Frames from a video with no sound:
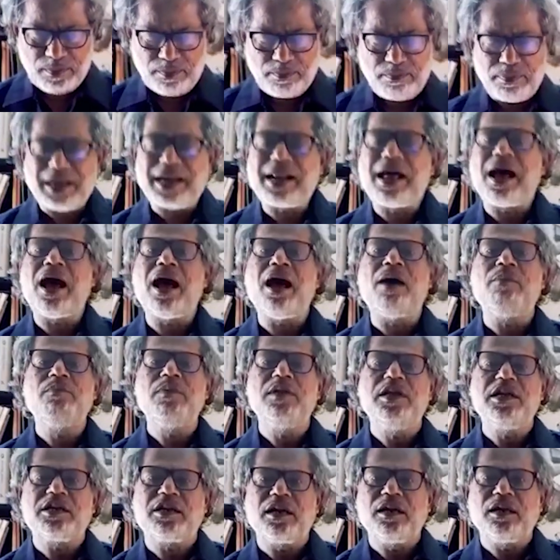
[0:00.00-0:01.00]
but I am a
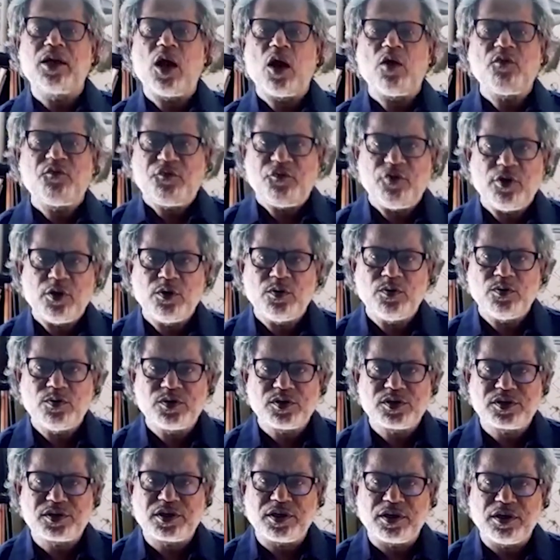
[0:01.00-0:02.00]
little
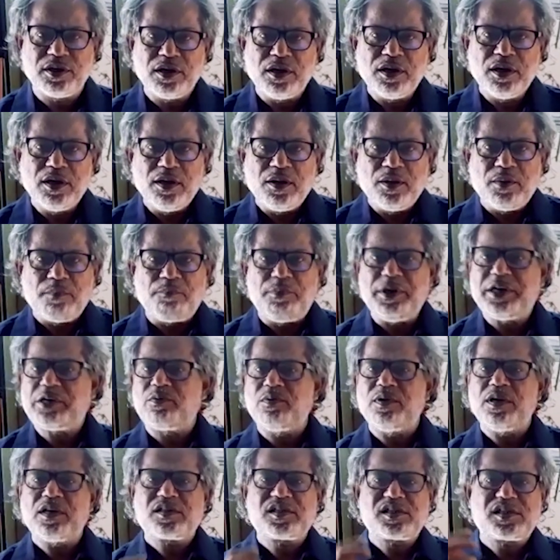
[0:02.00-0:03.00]
confused
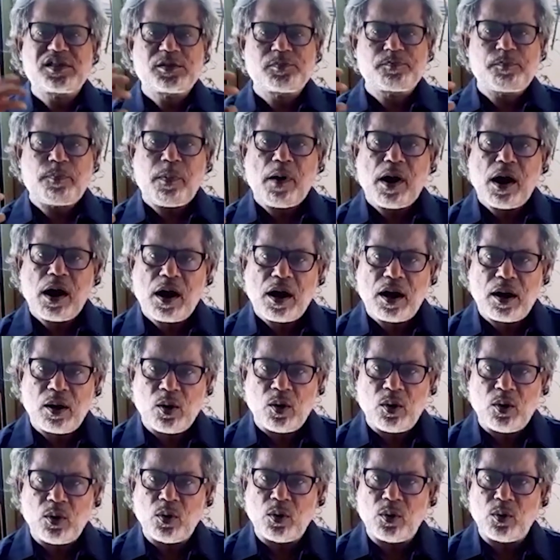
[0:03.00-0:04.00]
between a
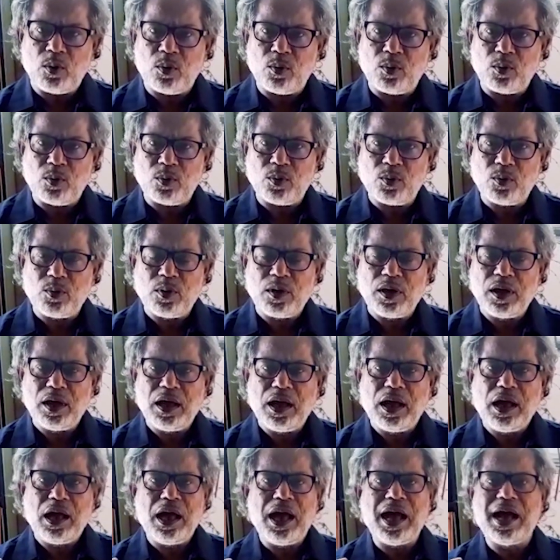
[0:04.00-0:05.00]
sparrow
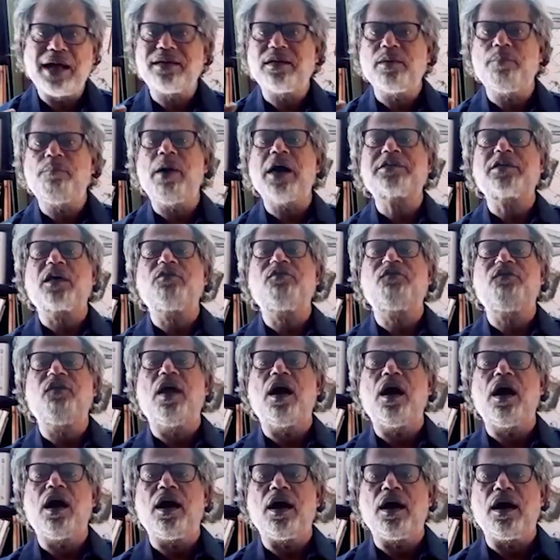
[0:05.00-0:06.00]
and a
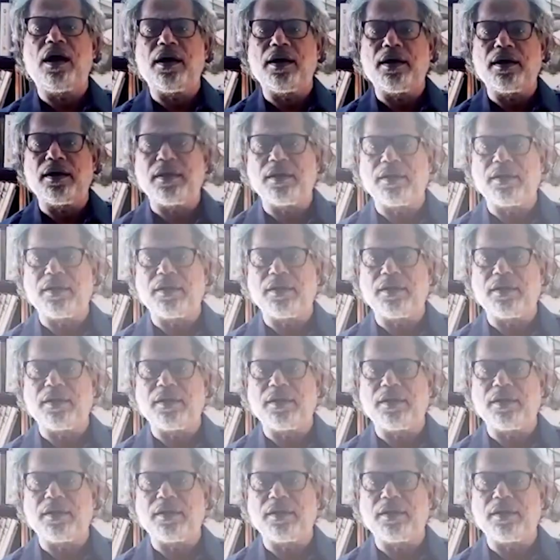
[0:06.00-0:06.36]
butterfly.